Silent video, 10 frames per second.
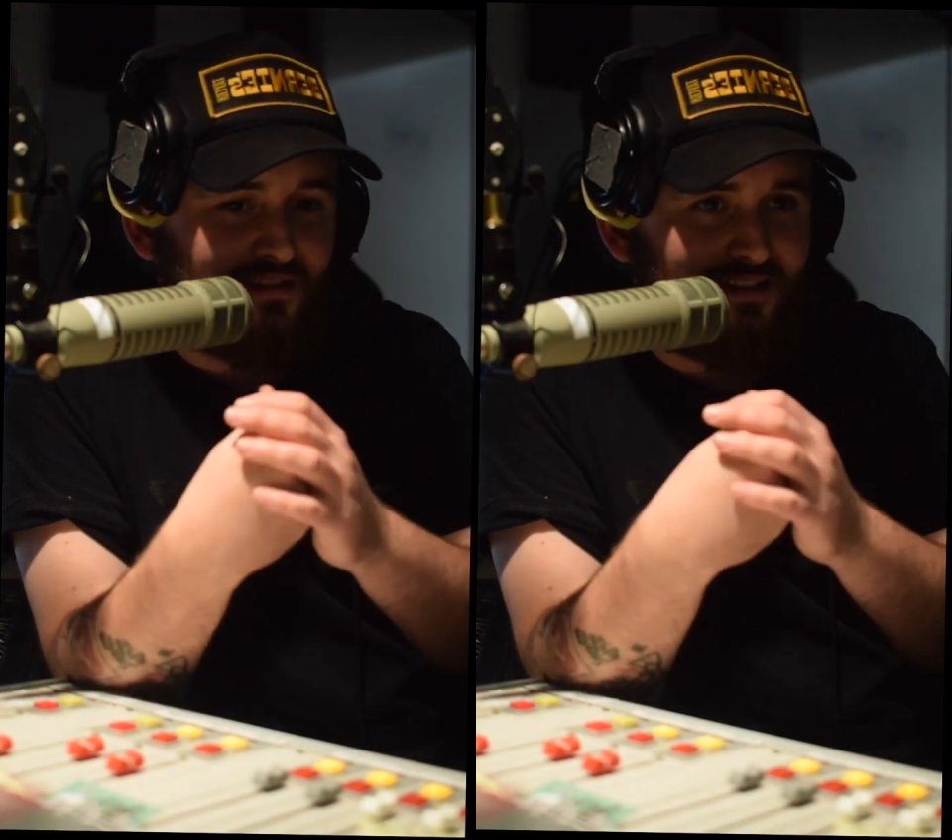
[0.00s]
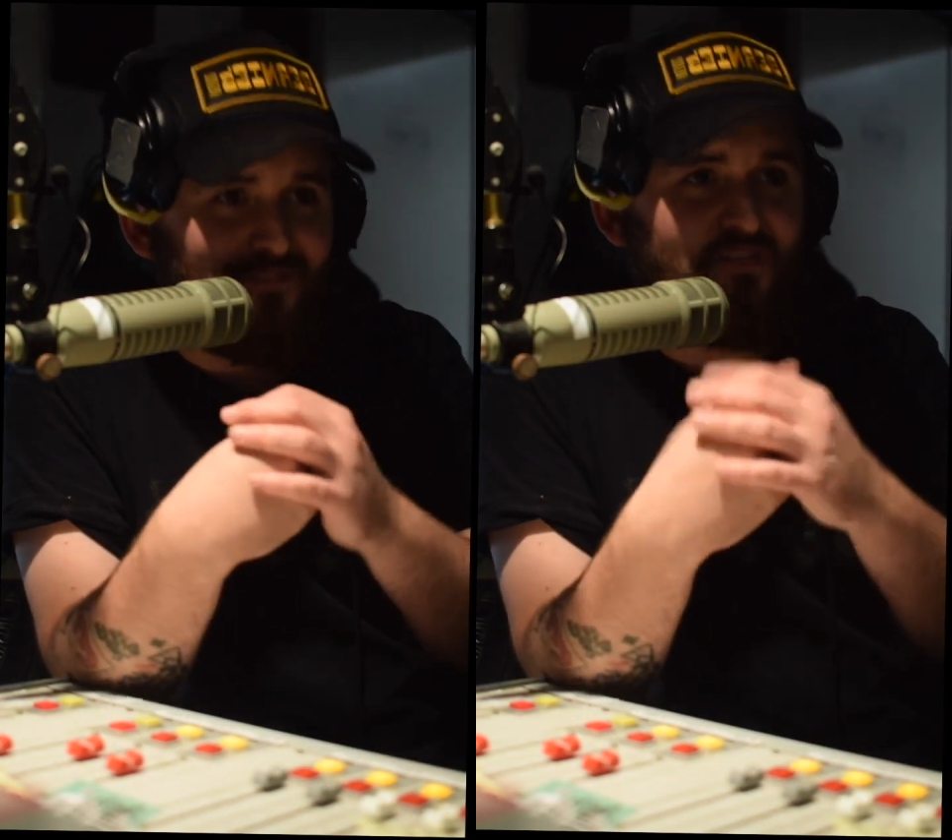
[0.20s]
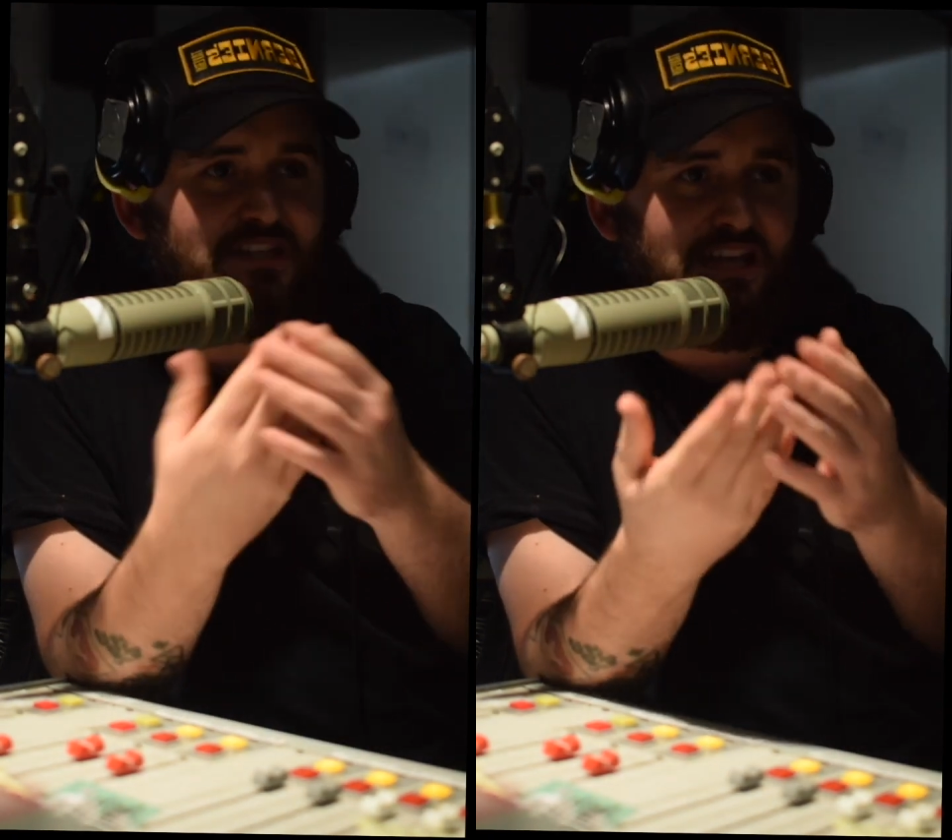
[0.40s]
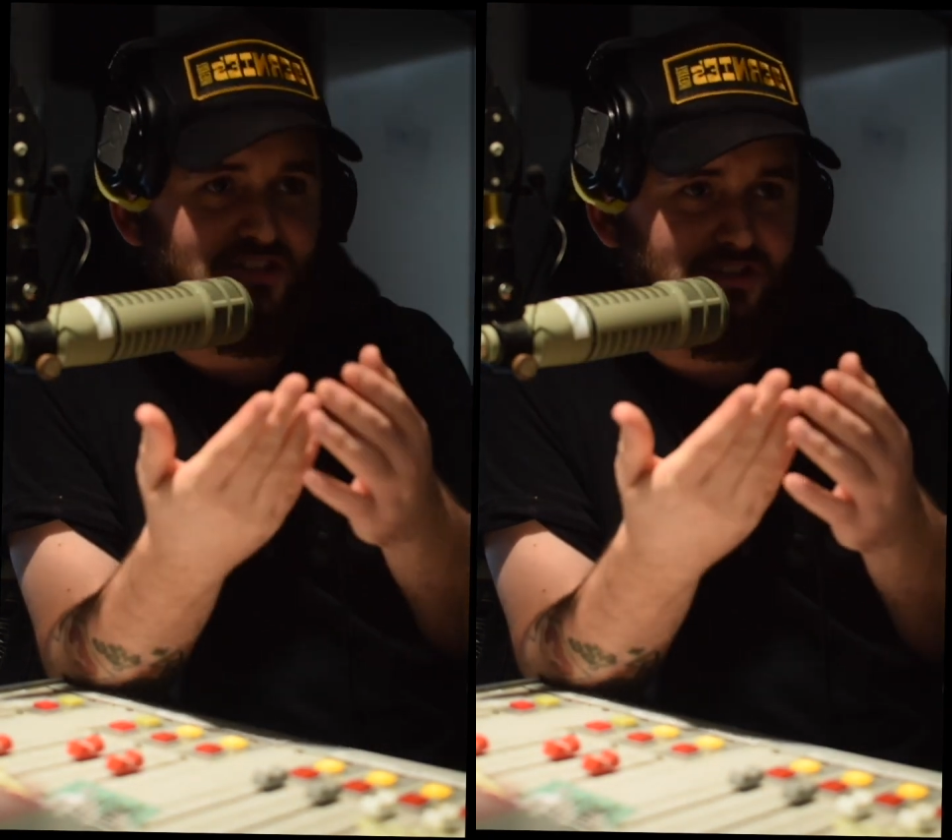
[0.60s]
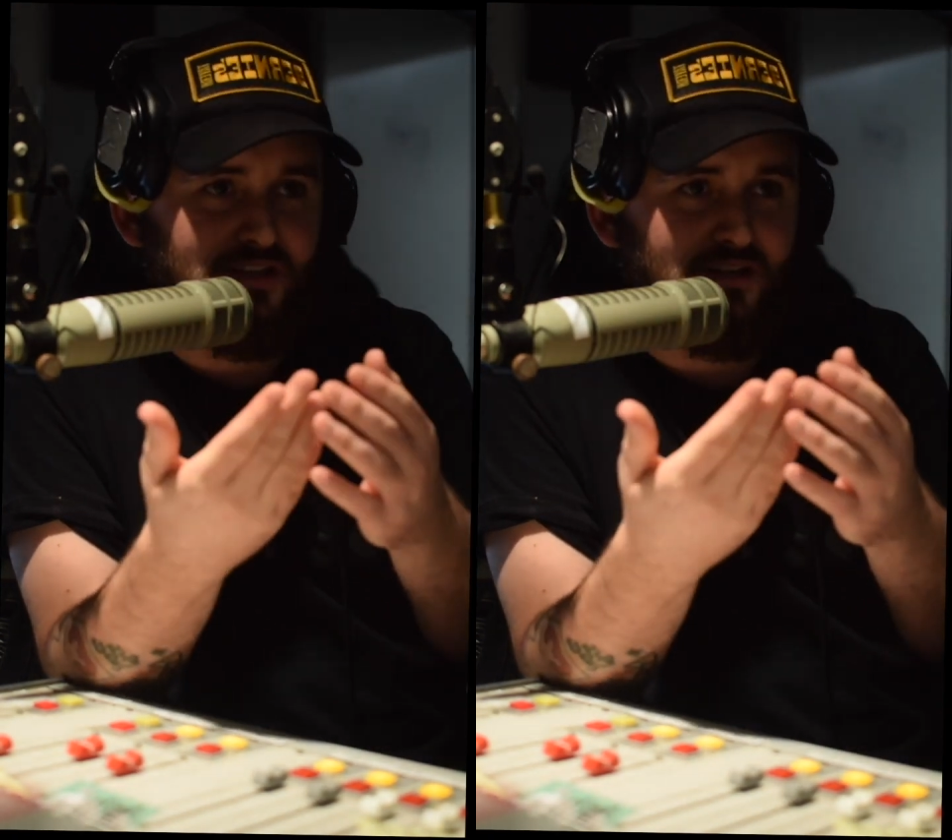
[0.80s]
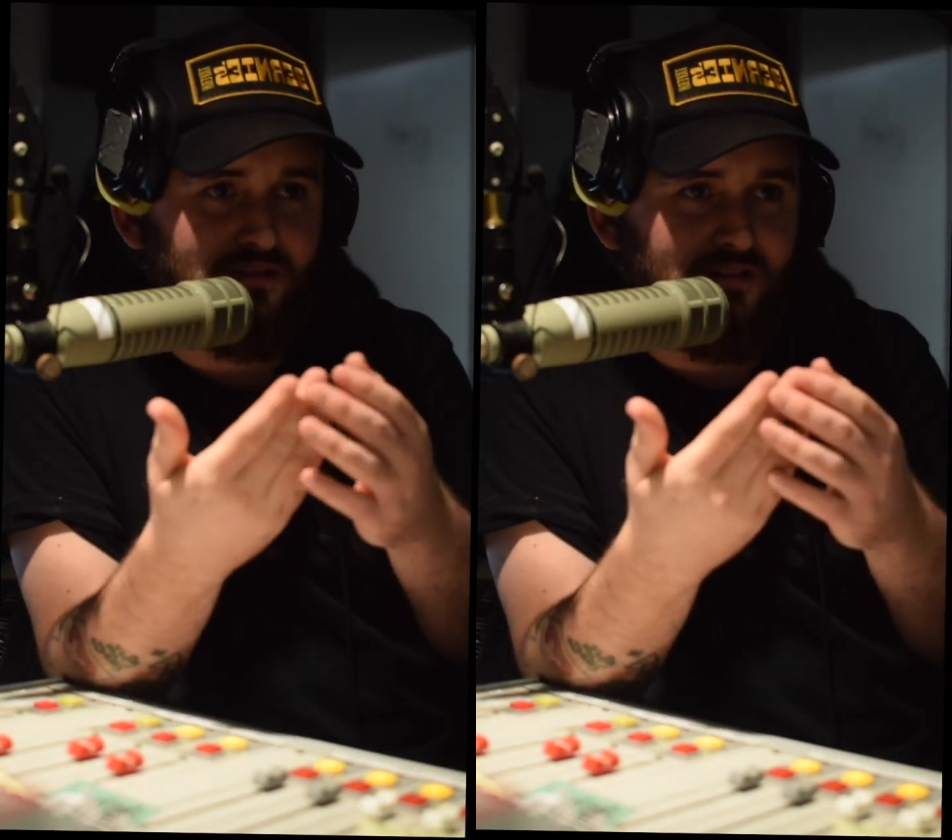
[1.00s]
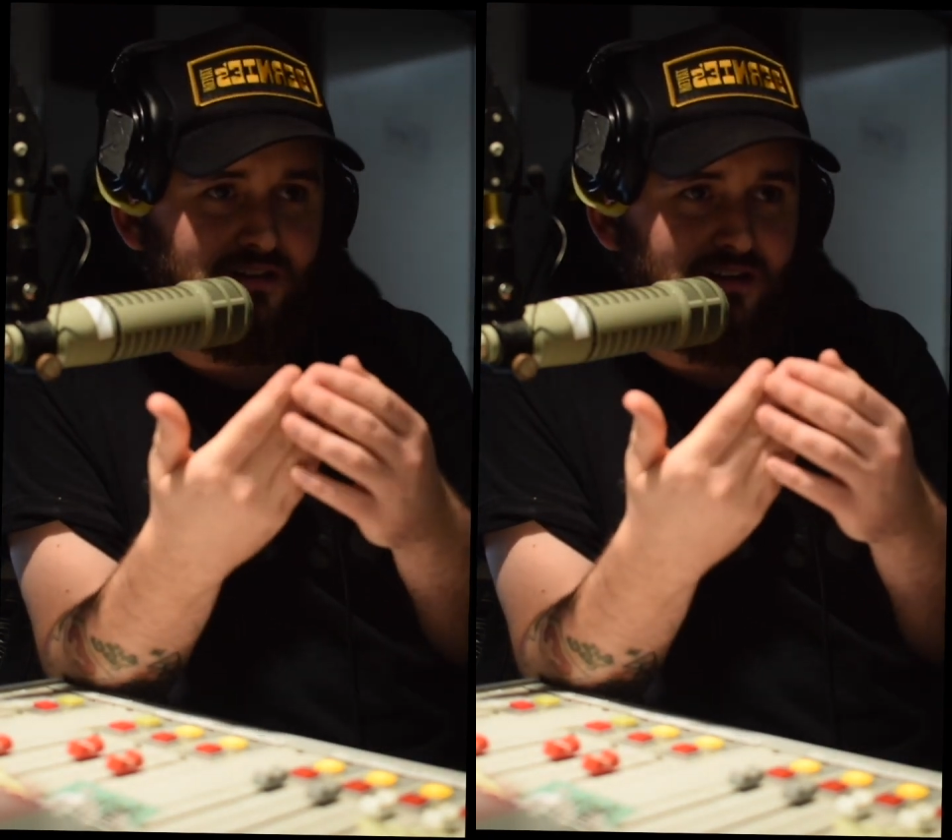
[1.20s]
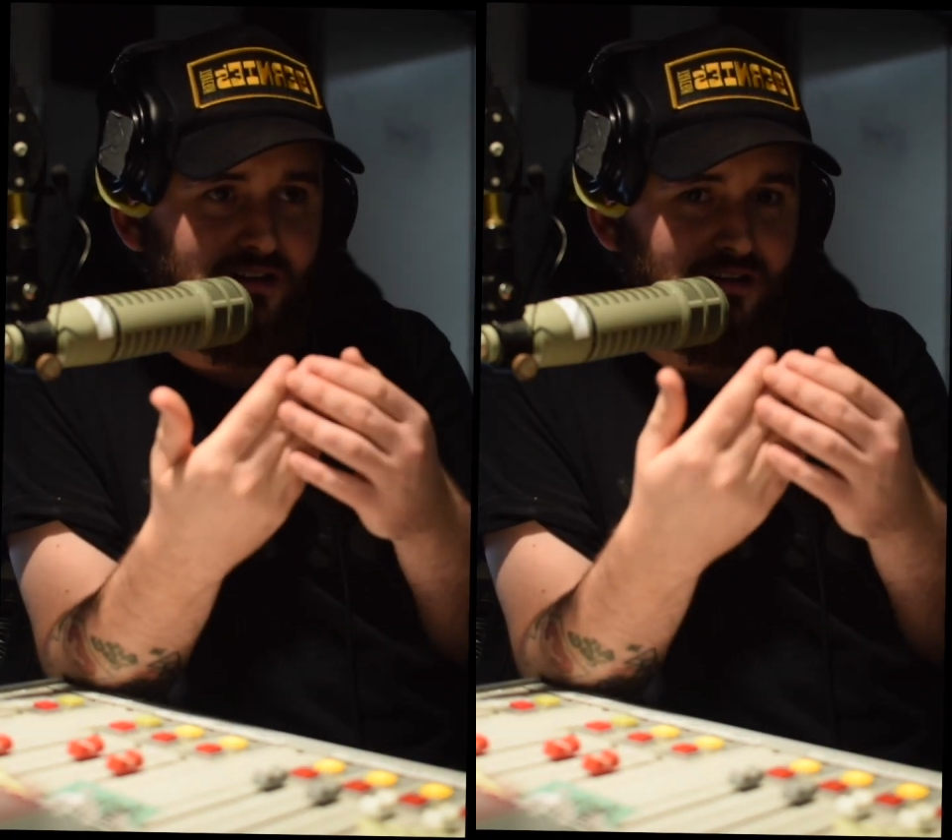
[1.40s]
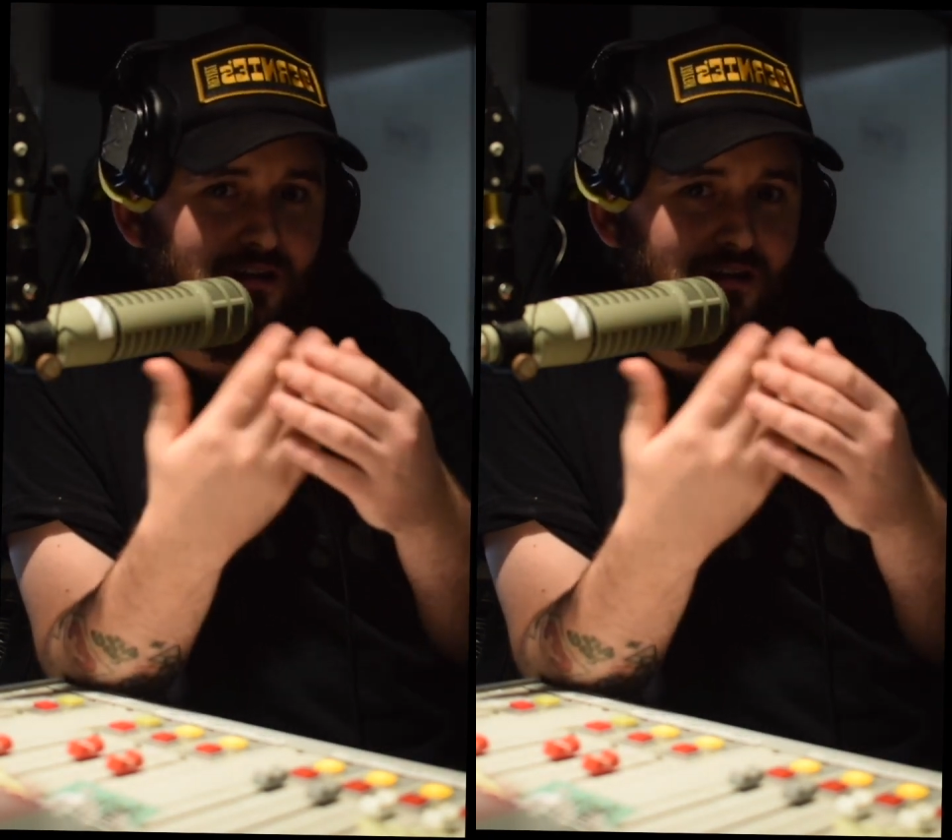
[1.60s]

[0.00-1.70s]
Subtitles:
invitation out. I go,